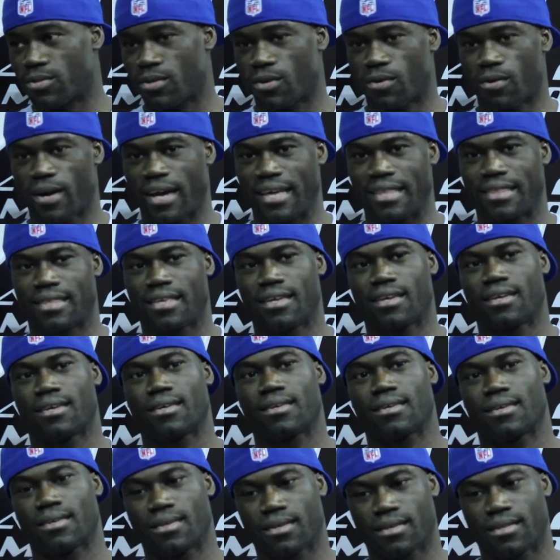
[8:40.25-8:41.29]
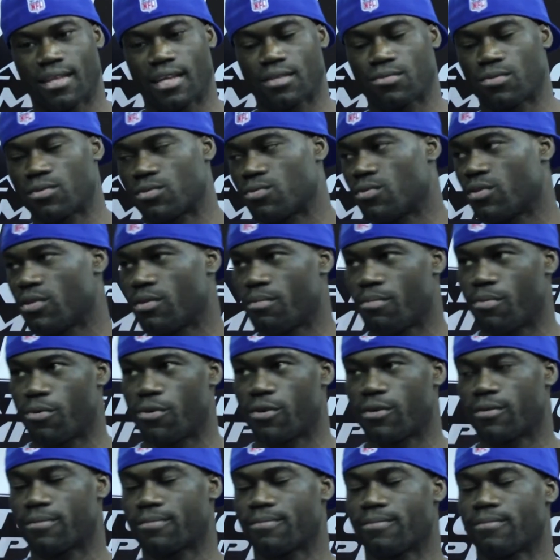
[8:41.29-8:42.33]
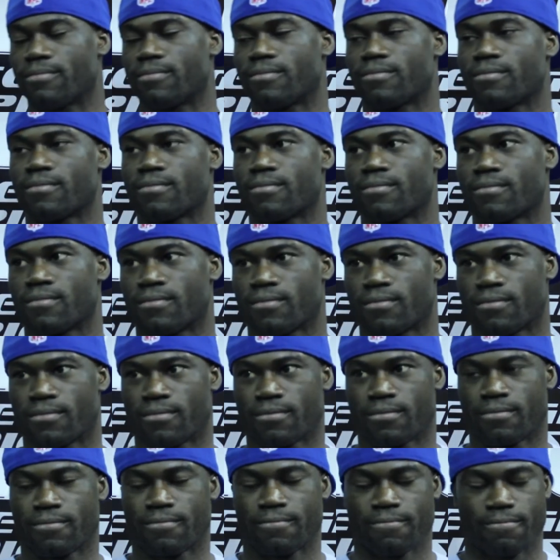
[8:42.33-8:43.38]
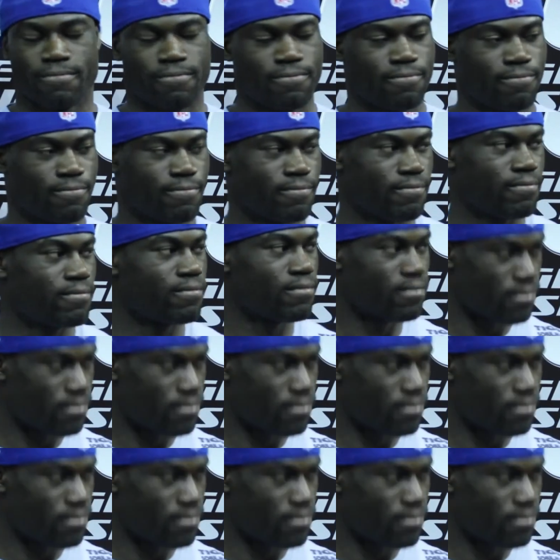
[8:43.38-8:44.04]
So I think that's what's really important. Thanks, Uriah.